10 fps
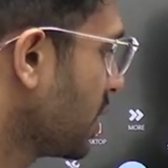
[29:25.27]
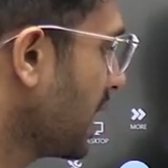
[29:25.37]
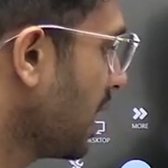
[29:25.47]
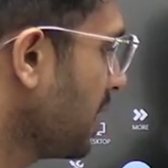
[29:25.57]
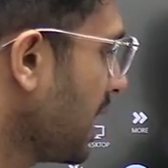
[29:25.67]
So
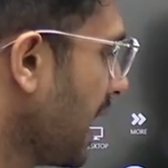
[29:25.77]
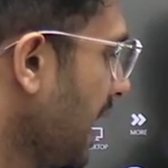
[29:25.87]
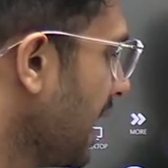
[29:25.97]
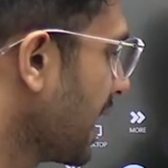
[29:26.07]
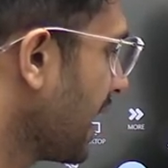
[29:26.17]
tell me,
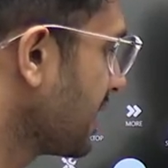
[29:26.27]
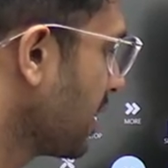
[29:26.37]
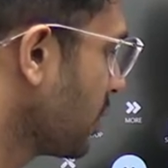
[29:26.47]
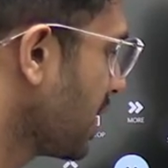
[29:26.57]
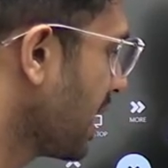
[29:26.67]
LL
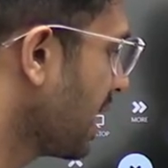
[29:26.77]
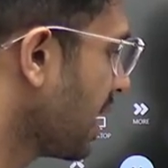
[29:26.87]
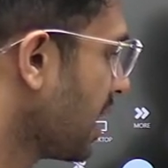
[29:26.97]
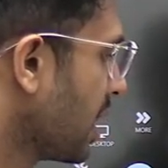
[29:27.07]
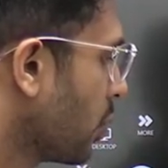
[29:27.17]
cancel ho
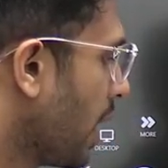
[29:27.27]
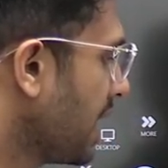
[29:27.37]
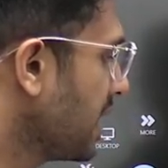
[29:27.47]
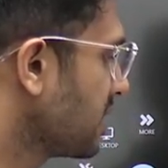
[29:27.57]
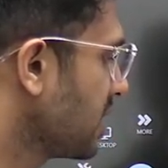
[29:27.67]
jayega.
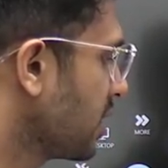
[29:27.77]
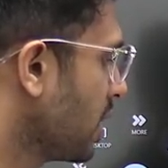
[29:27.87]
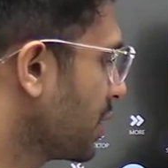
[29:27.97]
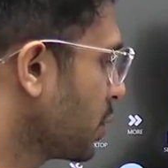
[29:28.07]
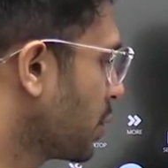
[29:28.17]
Y is
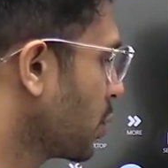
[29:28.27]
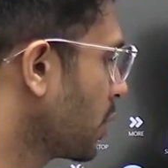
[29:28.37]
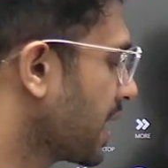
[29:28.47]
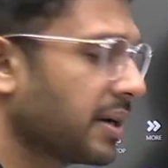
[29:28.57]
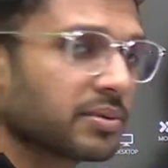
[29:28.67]
equal to
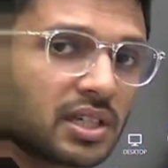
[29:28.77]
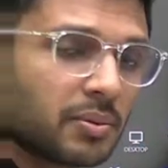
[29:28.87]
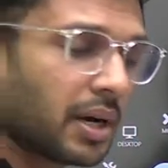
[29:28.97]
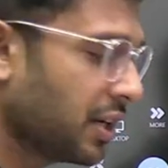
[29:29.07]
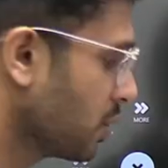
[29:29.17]
2 times D
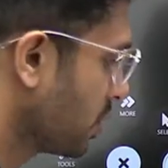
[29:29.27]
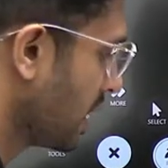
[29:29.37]
by 2.